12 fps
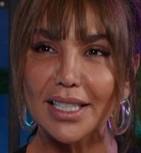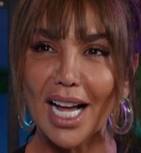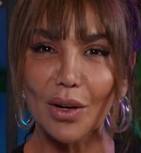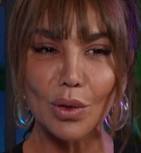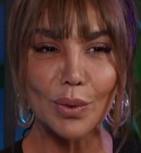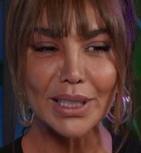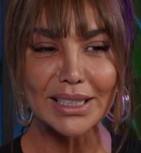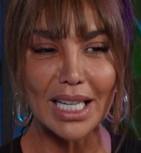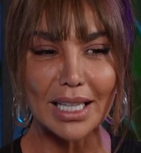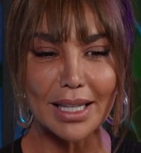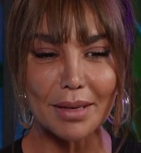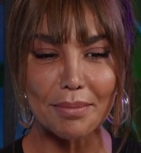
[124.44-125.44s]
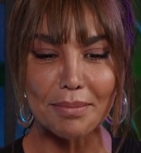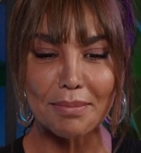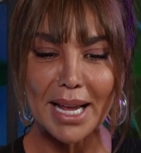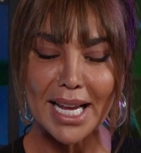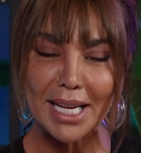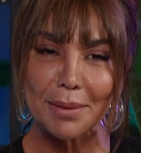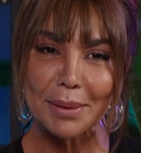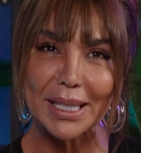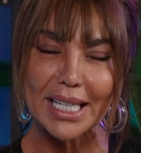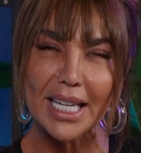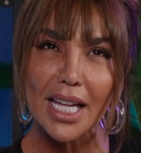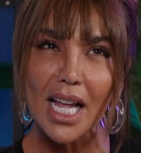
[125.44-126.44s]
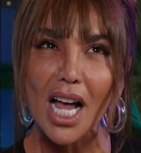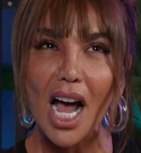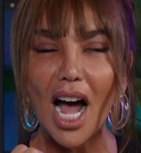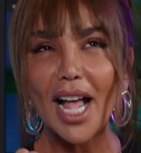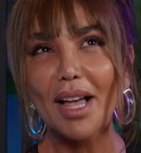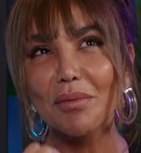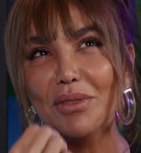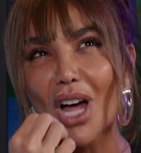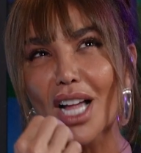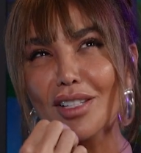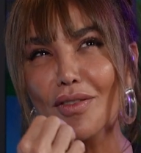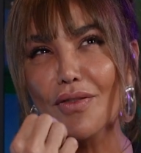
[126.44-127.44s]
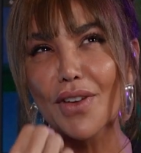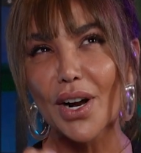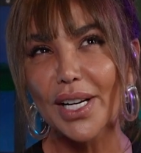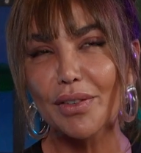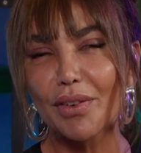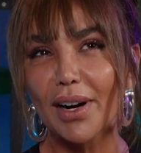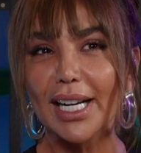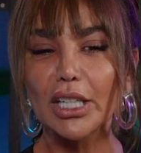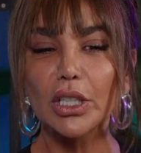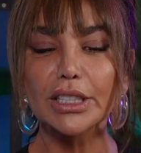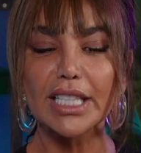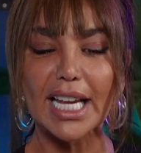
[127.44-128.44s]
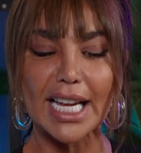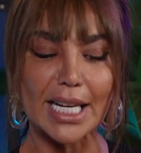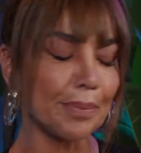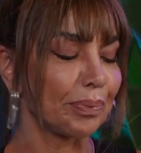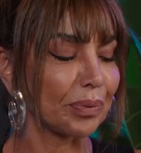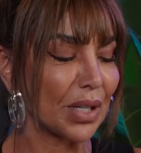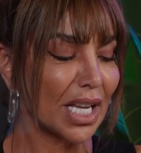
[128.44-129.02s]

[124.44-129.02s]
I always tell them, maybe I am not very, very good in